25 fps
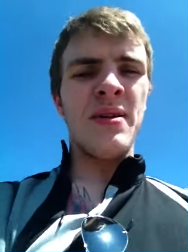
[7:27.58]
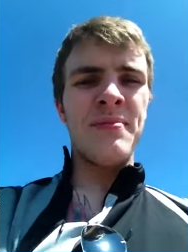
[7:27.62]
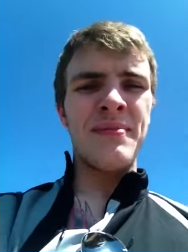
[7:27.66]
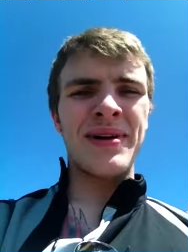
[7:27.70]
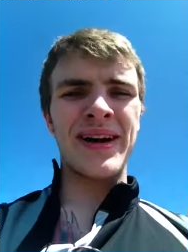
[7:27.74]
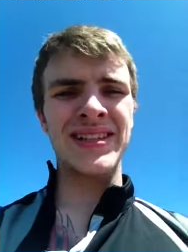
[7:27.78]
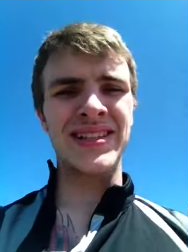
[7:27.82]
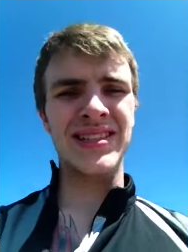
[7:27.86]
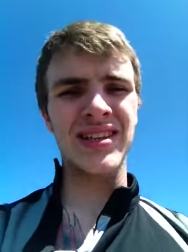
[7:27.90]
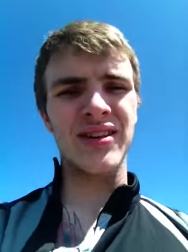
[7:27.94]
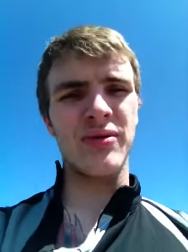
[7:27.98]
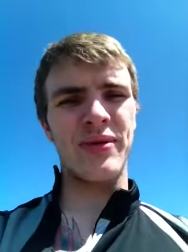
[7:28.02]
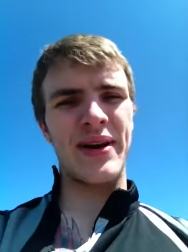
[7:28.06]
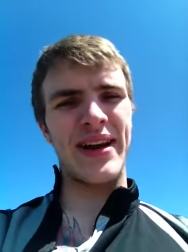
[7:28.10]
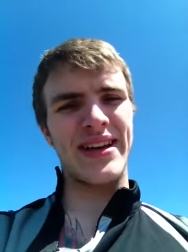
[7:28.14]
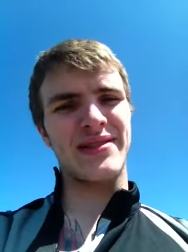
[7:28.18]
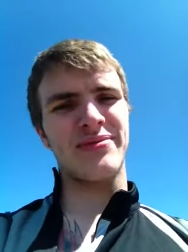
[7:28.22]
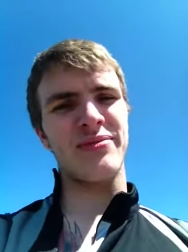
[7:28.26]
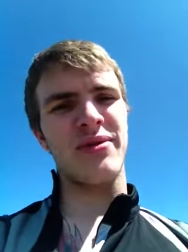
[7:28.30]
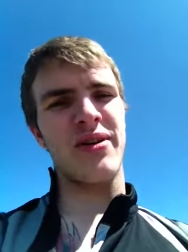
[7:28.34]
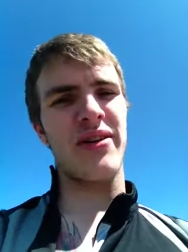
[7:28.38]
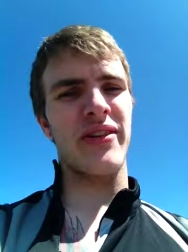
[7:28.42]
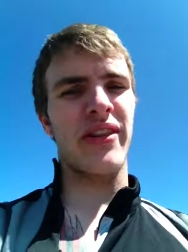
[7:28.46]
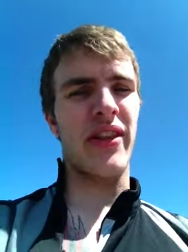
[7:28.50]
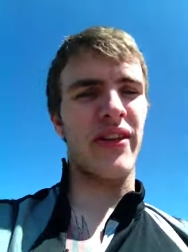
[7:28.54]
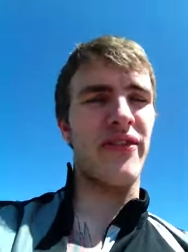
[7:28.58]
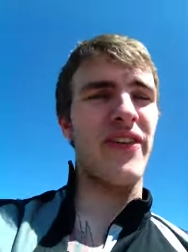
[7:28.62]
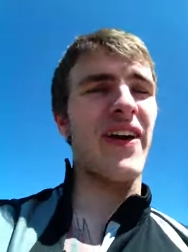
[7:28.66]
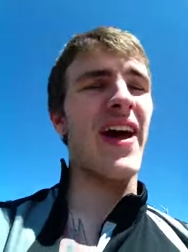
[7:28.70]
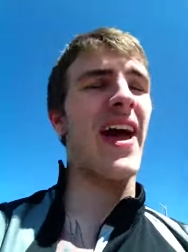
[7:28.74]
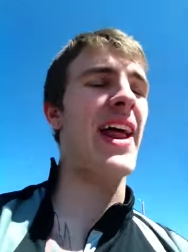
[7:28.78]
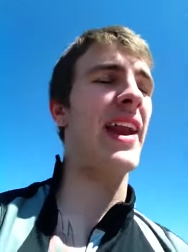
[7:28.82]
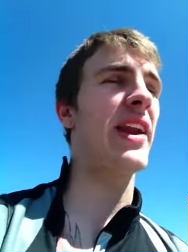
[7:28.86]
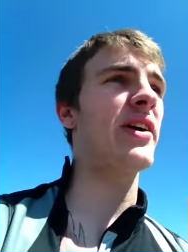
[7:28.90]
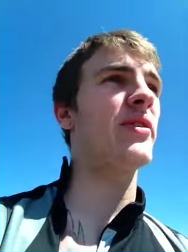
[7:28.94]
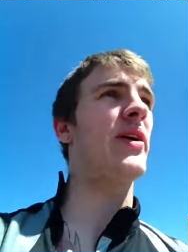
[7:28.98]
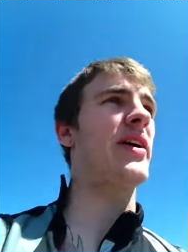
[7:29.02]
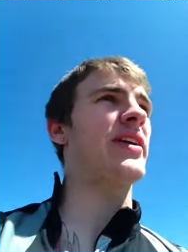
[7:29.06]
Muscle weighs more than fat.
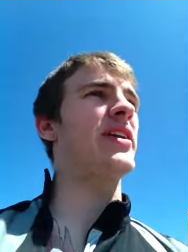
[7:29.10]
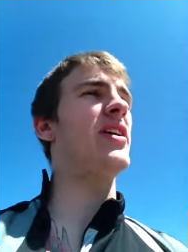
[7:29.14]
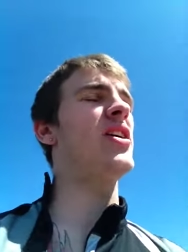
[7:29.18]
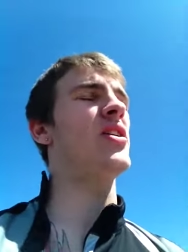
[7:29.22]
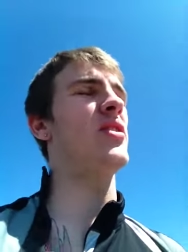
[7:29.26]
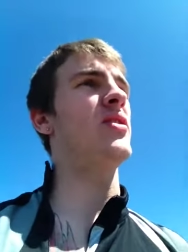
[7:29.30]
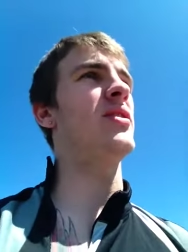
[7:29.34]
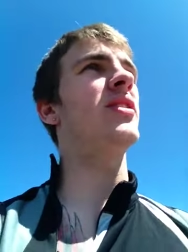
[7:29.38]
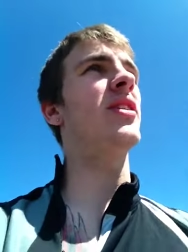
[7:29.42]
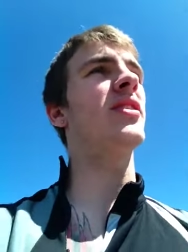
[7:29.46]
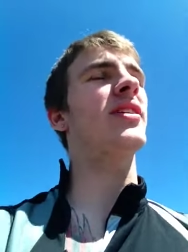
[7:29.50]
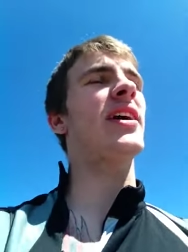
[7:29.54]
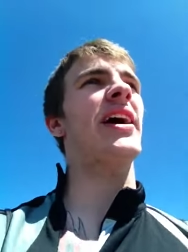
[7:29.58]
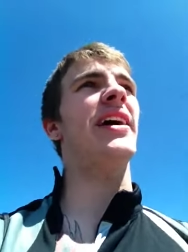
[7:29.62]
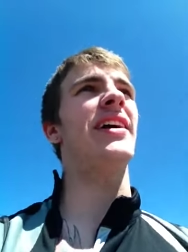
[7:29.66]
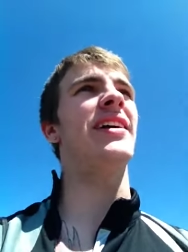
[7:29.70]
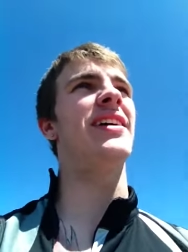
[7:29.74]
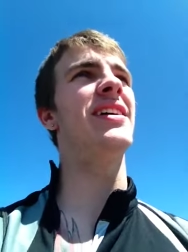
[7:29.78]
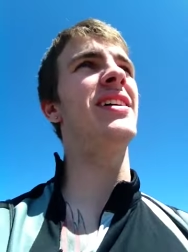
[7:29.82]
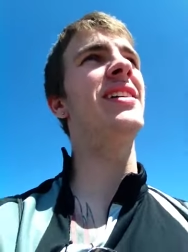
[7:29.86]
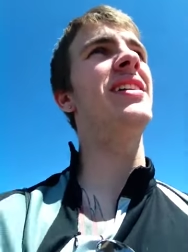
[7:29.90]
Anyway, no. Okay.